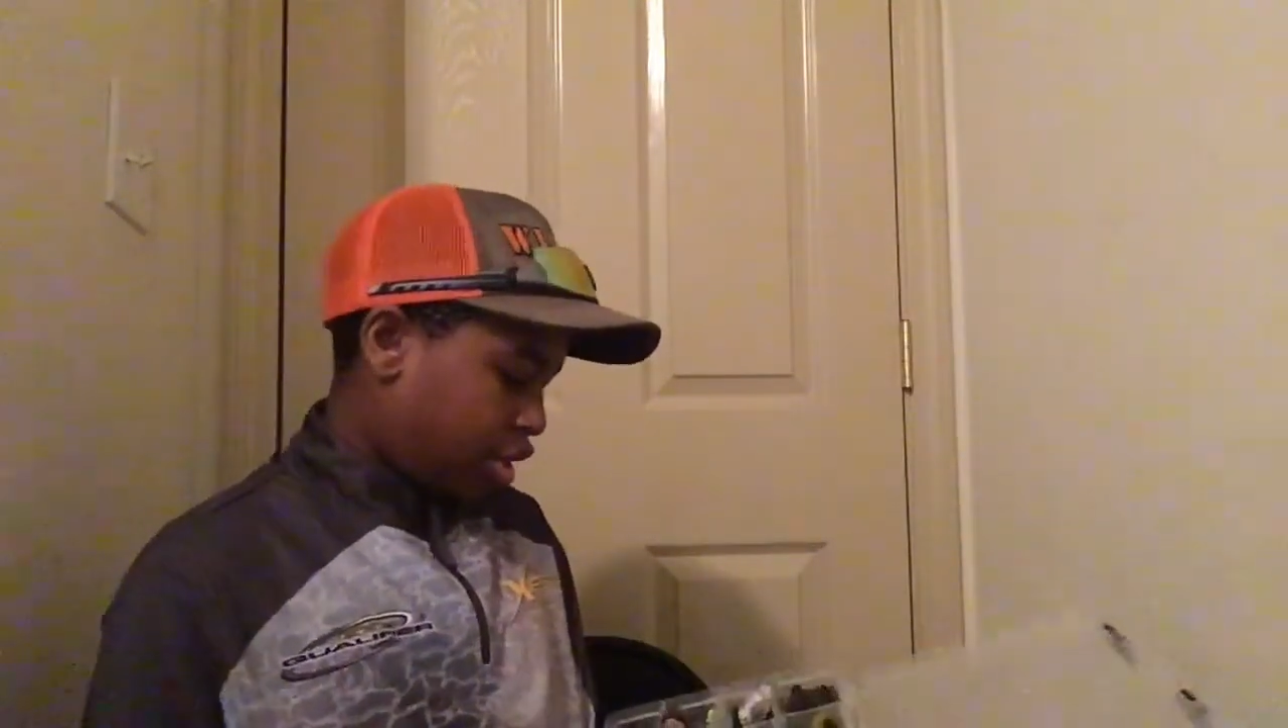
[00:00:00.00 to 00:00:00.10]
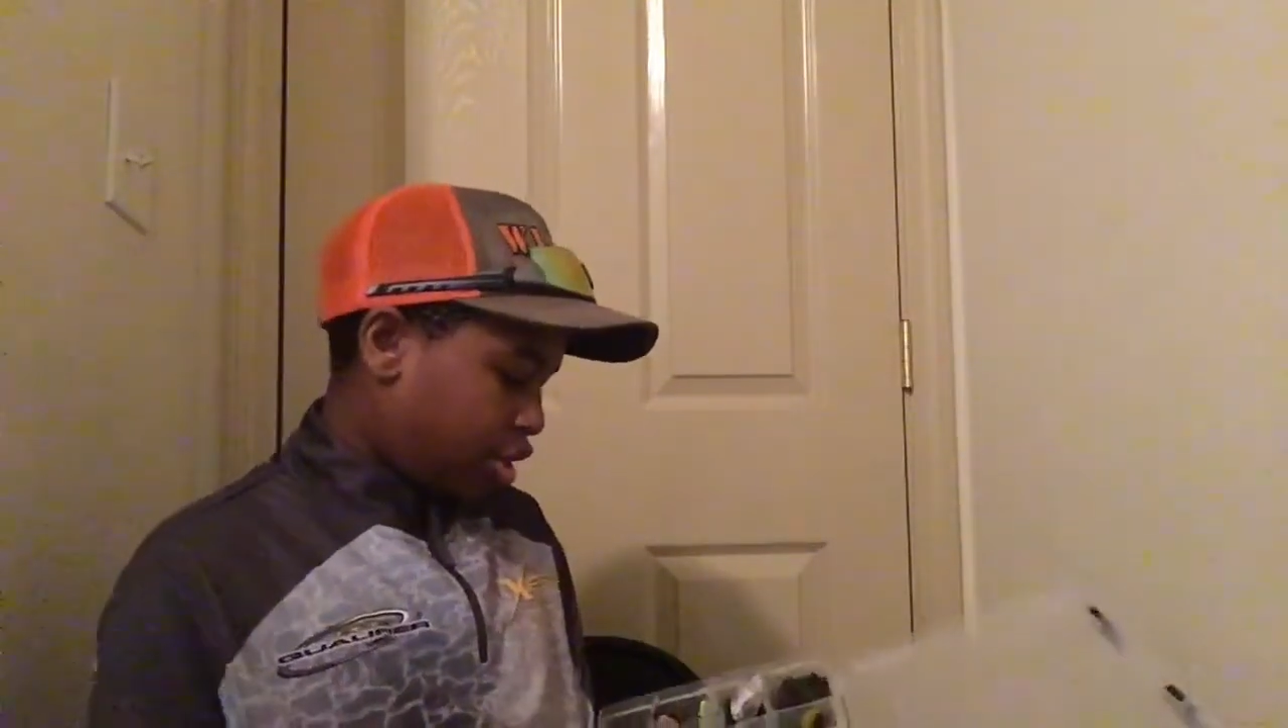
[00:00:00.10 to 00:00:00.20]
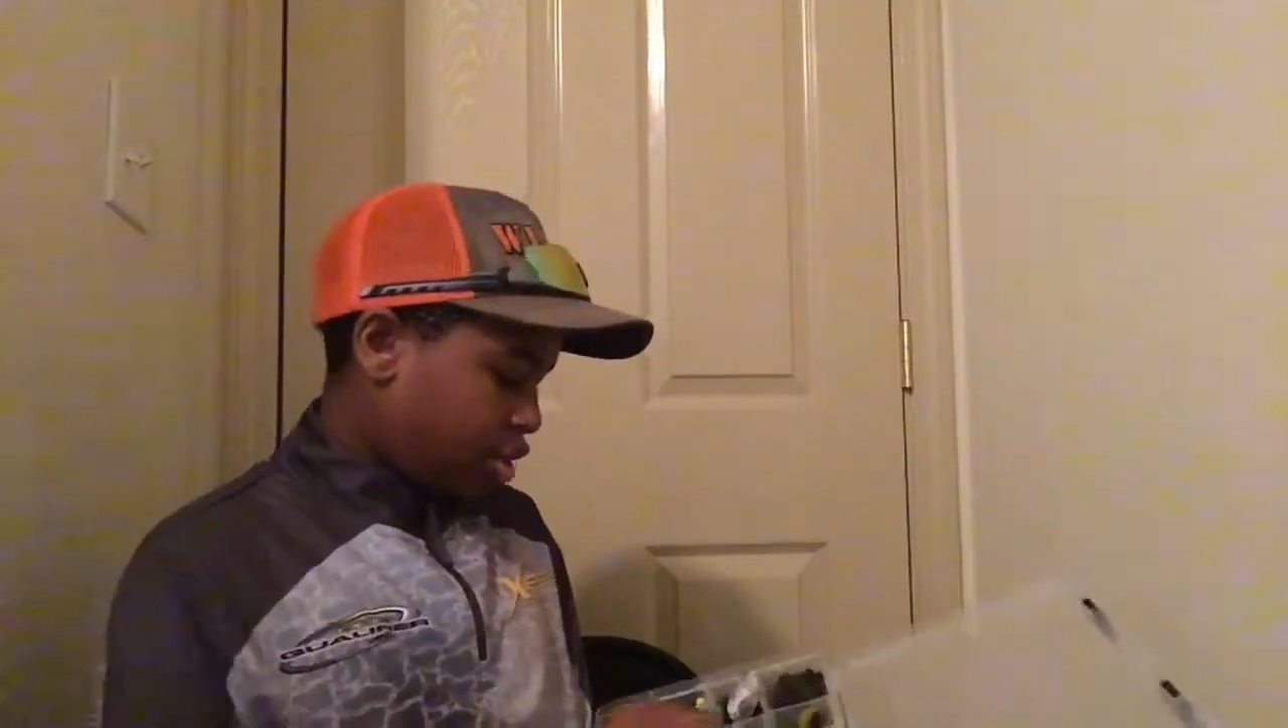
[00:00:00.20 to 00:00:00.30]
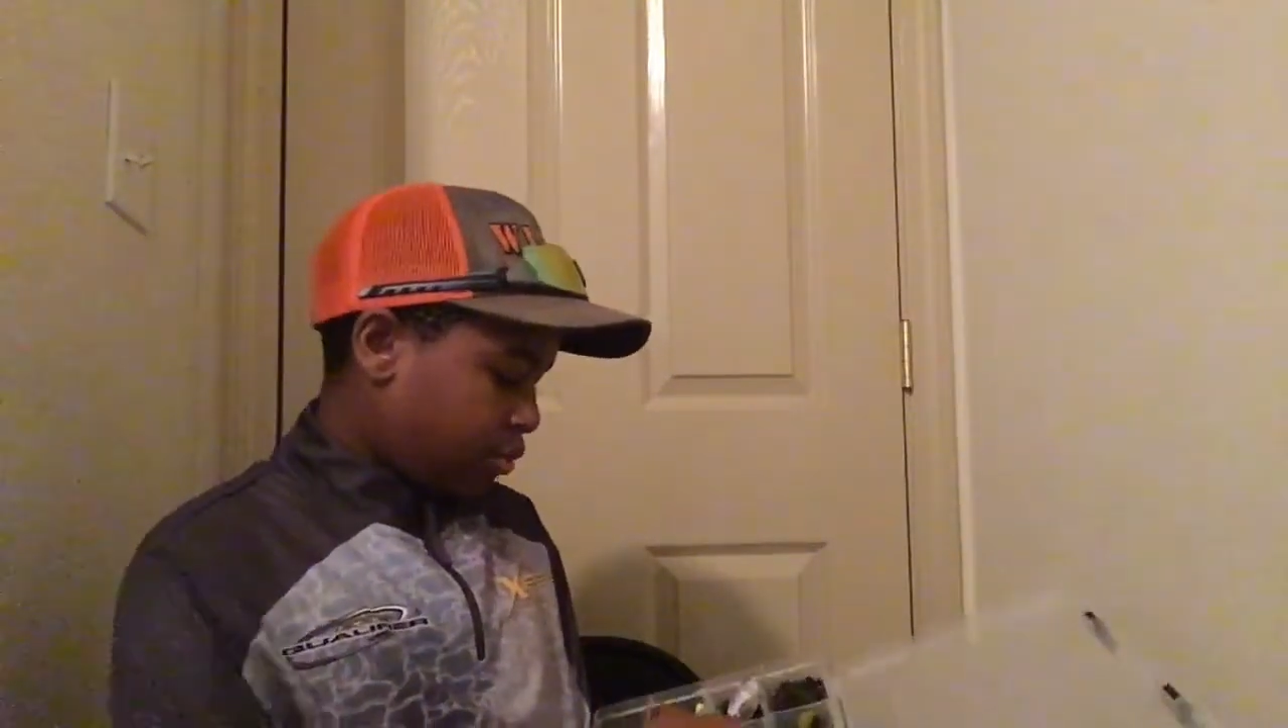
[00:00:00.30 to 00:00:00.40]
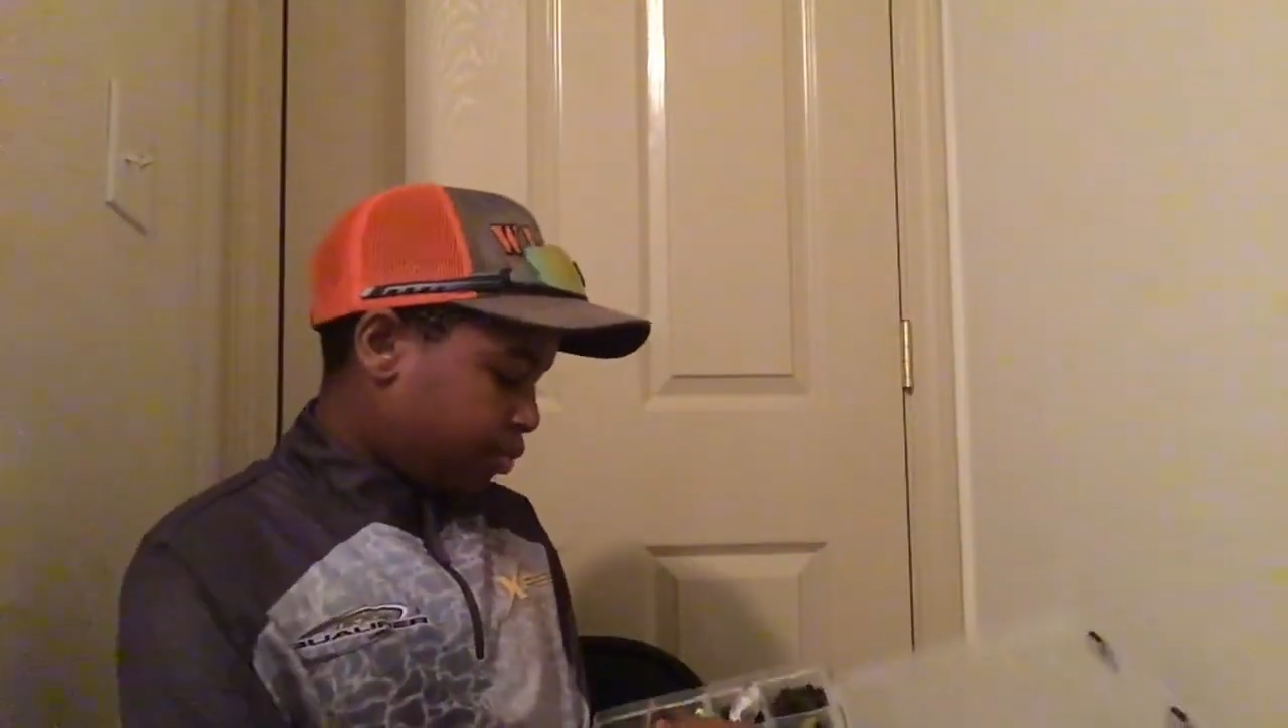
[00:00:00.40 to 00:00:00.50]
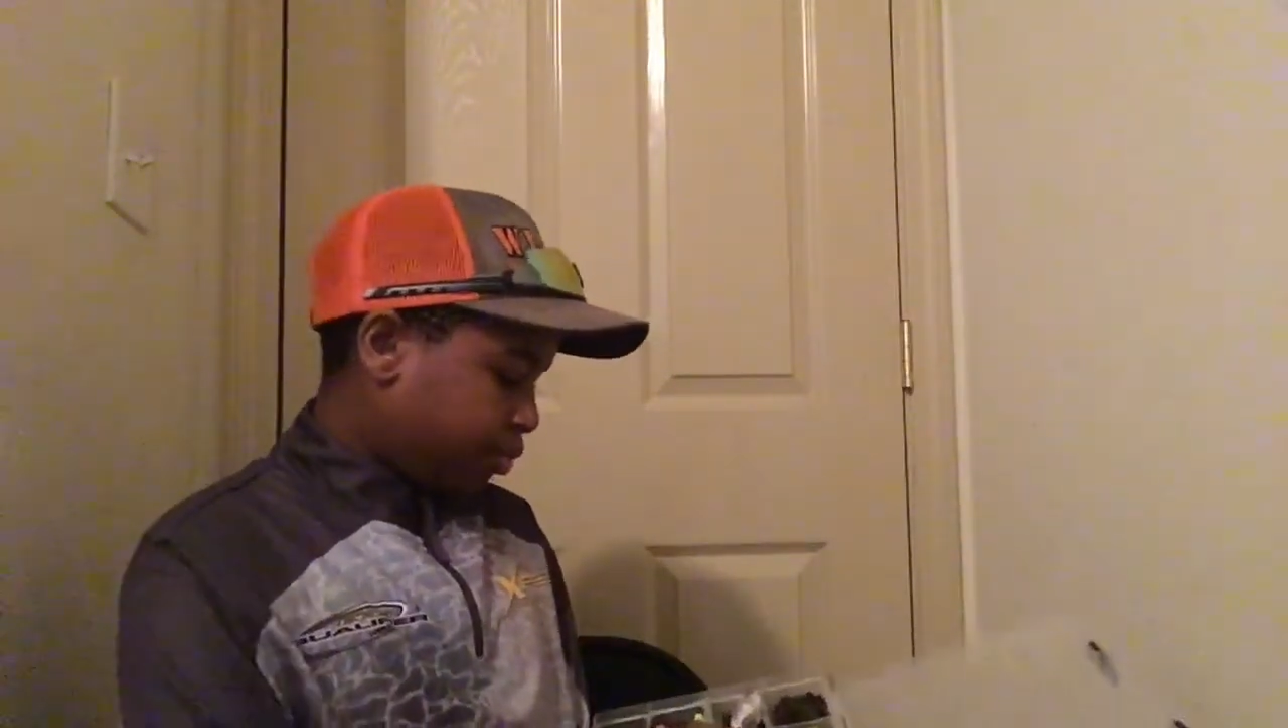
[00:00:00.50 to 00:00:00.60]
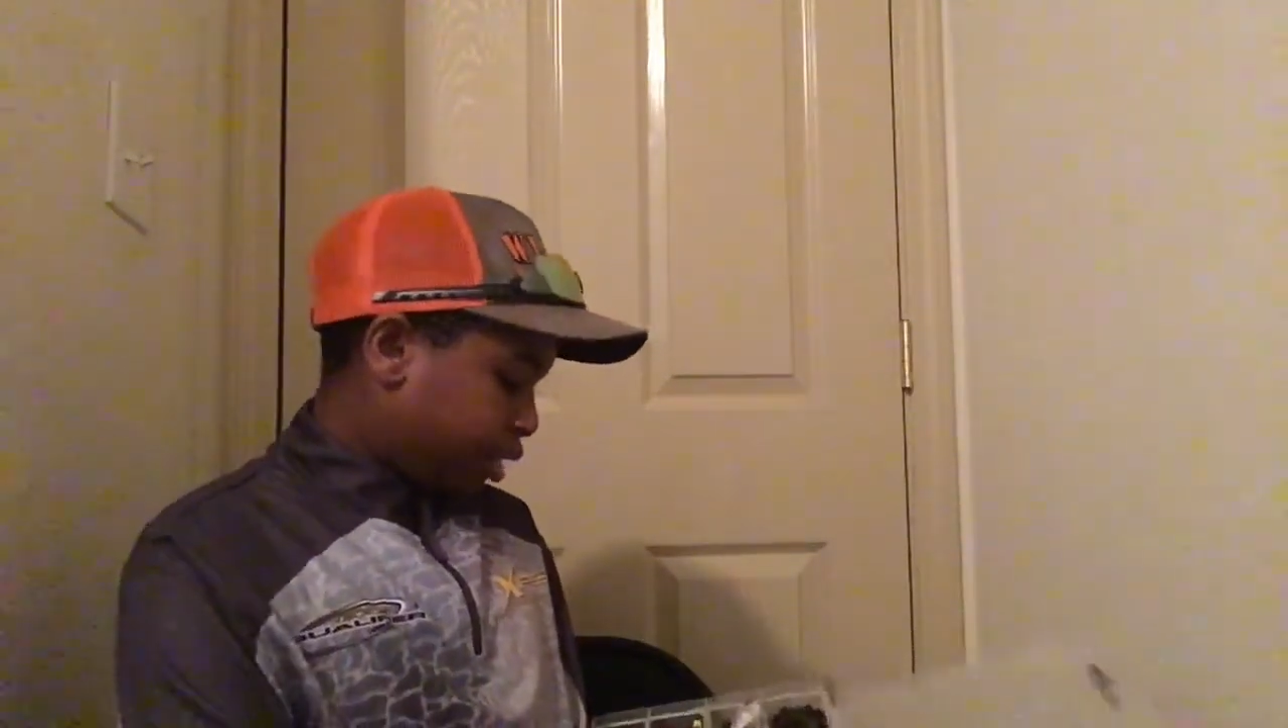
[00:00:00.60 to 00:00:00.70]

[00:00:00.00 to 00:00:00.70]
here,